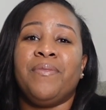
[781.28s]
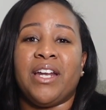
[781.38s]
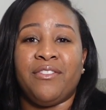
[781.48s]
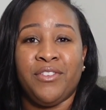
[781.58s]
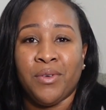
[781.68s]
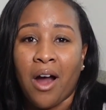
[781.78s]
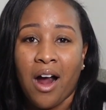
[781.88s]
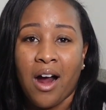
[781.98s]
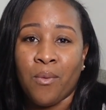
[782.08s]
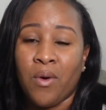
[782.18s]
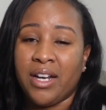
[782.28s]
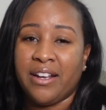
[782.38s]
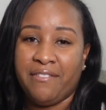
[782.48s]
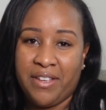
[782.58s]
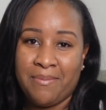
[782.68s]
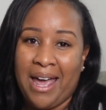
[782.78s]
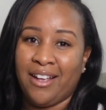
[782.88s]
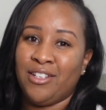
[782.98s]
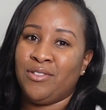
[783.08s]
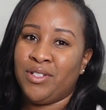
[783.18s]
that if you are wanting a
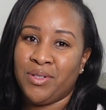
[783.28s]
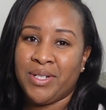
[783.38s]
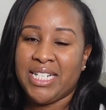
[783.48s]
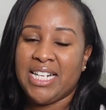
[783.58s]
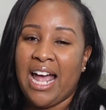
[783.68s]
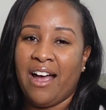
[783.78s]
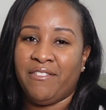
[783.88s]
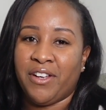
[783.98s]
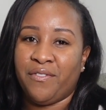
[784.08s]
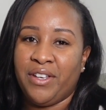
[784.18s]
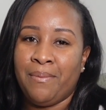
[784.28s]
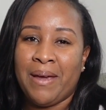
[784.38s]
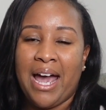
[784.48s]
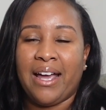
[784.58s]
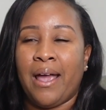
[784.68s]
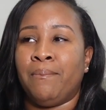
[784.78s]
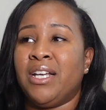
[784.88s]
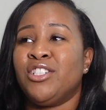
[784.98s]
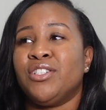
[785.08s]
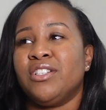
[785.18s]
Vbac, you do get to have your Vbac, and
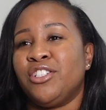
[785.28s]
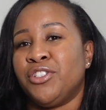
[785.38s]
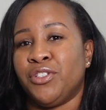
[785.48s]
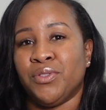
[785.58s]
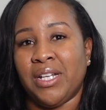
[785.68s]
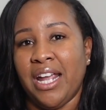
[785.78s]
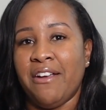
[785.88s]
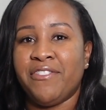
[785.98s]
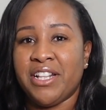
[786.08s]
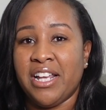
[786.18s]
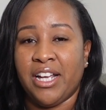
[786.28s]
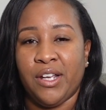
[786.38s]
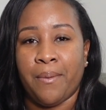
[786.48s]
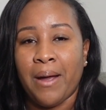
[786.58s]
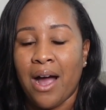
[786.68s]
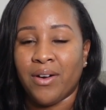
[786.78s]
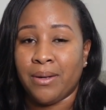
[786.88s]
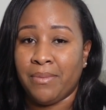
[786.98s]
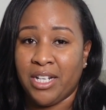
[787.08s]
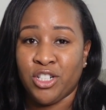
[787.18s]
make sure that you're doing everything in your power to
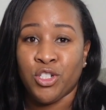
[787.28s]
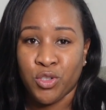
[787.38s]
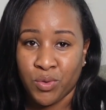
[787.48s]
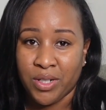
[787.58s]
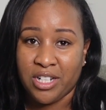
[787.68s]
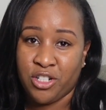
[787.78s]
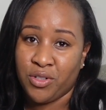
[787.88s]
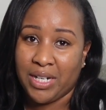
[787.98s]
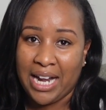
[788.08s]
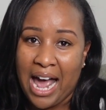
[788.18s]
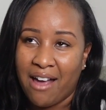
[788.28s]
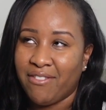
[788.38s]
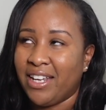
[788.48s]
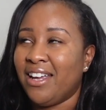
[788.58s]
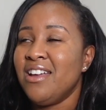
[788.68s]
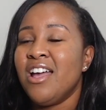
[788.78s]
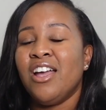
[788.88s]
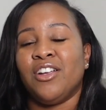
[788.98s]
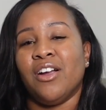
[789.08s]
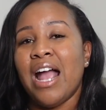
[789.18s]
make sure that you can have it.
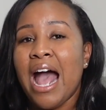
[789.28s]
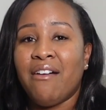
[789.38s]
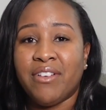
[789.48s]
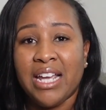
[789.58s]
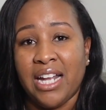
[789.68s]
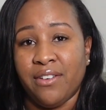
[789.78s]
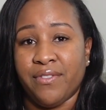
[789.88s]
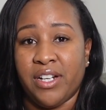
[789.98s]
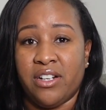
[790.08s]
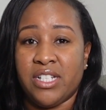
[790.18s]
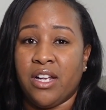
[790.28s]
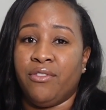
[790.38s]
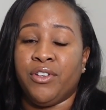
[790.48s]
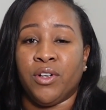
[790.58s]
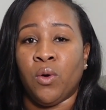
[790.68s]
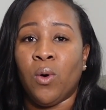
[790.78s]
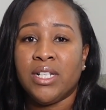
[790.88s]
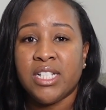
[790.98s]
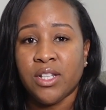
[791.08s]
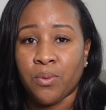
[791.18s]
You're advocating for yourself. You're
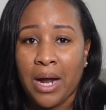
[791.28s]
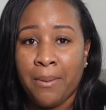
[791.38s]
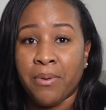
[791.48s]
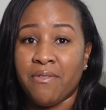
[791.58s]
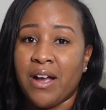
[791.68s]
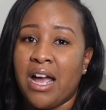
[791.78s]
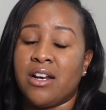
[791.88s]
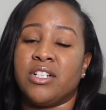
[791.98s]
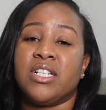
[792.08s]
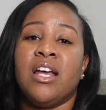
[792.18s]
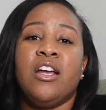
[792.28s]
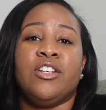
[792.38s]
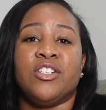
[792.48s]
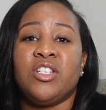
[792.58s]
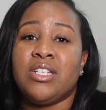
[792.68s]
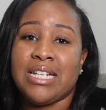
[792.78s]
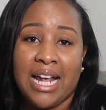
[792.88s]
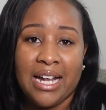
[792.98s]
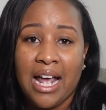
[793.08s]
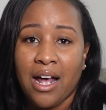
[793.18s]
going to the right providers. You're
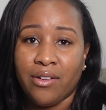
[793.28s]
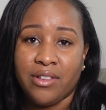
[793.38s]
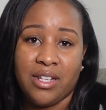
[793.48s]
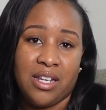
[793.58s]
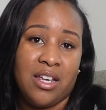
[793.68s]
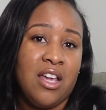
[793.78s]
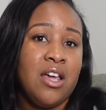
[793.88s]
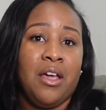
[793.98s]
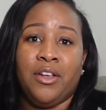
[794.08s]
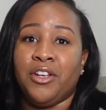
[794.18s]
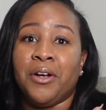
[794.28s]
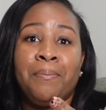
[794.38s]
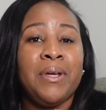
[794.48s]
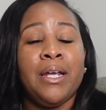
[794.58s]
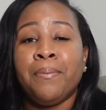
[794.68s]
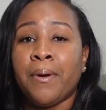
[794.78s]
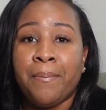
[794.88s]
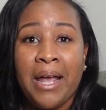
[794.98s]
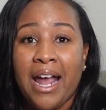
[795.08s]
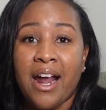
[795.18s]
staying healthy. You're being
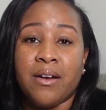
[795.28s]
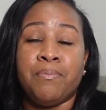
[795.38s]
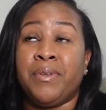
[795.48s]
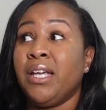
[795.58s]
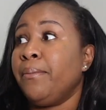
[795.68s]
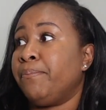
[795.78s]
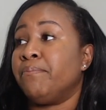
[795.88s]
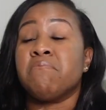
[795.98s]
prepared. Be